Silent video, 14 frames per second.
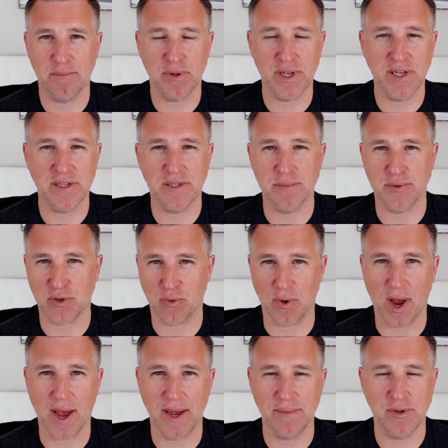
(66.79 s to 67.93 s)
please
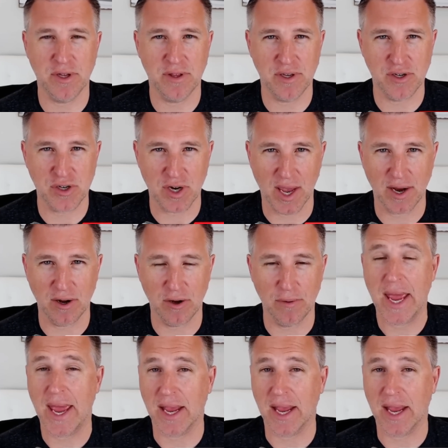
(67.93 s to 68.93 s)
subscribe to the channel